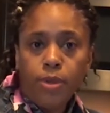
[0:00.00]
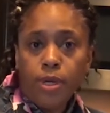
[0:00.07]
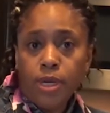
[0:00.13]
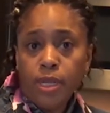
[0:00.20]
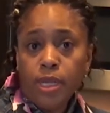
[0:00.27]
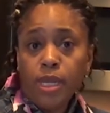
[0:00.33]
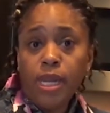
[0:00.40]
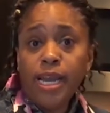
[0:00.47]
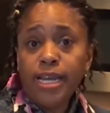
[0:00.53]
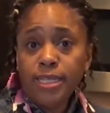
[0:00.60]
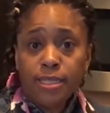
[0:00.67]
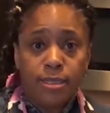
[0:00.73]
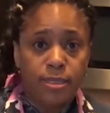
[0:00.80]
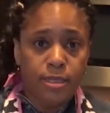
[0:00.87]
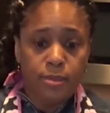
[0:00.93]
put it in the
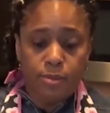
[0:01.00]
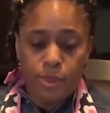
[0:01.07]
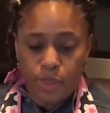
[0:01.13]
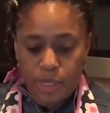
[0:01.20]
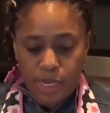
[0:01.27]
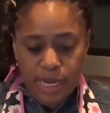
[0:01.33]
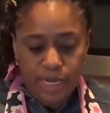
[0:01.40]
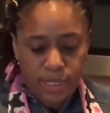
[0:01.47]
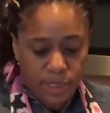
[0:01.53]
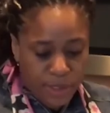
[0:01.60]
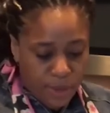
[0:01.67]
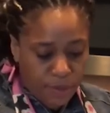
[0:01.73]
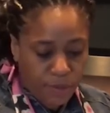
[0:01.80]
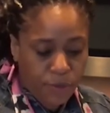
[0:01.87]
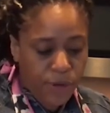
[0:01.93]
glasses and put the
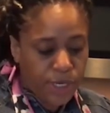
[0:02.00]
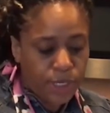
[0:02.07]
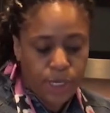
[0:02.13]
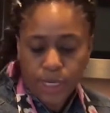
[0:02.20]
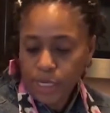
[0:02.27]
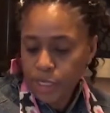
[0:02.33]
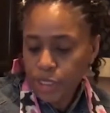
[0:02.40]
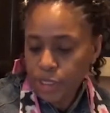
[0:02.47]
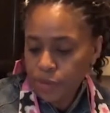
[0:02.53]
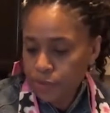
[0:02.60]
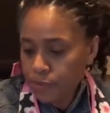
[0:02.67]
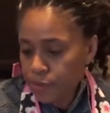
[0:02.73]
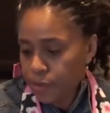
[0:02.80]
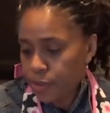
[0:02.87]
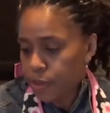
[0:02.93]
glasses in the fridge and let it
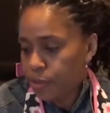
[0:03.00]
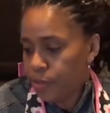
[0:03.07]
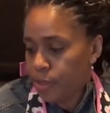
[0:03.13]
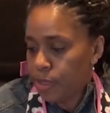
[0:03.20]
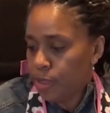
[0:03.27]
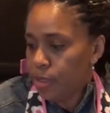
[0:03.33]
chill first.